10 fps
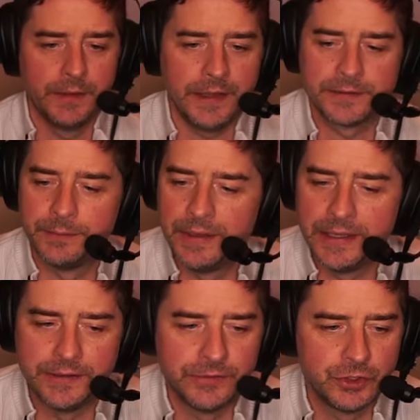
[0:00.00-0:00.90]
That to
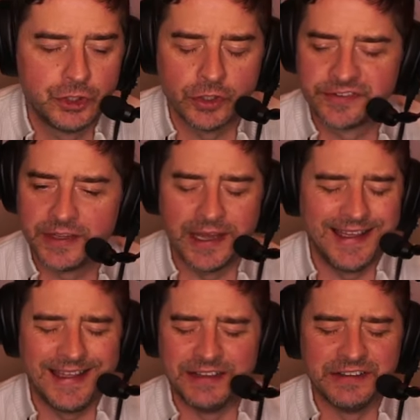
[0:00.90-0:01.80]
me, just
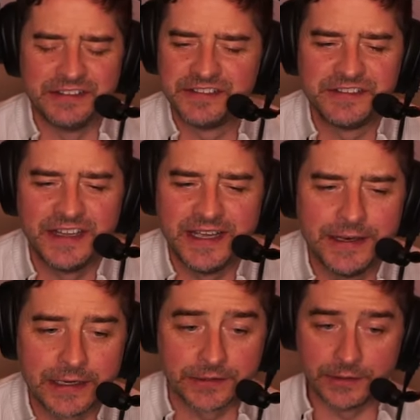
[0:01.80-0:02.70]
insane
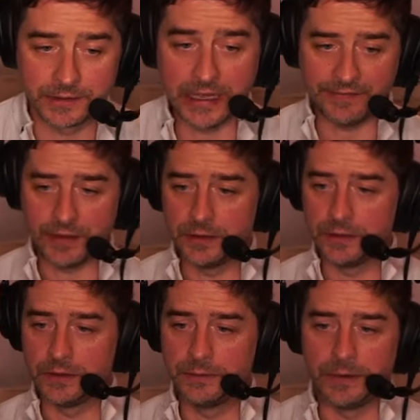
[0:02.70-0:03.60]
acting. Careful!
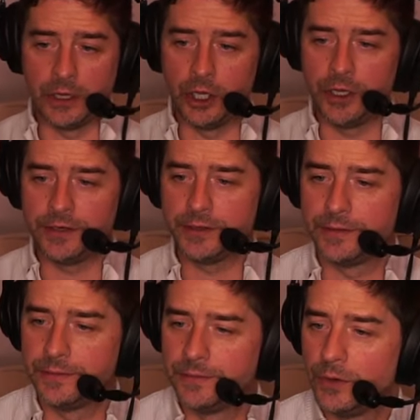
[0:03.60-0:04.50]
I heard it.
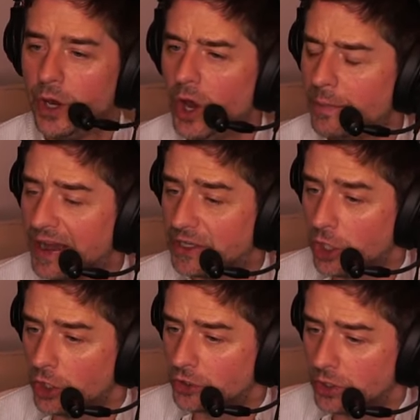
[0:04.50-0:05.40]
Oh my
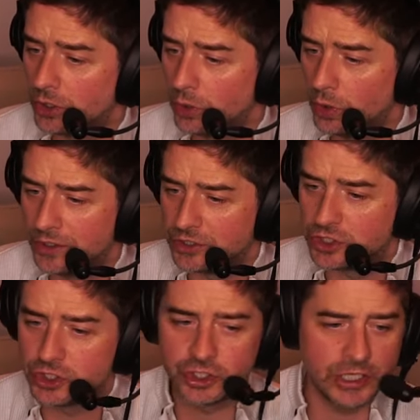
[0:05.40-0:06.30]
god. Holy
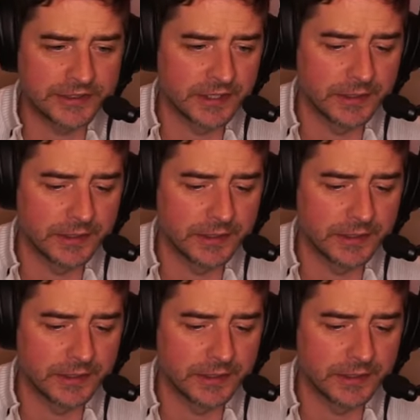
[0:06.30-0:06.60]
shit.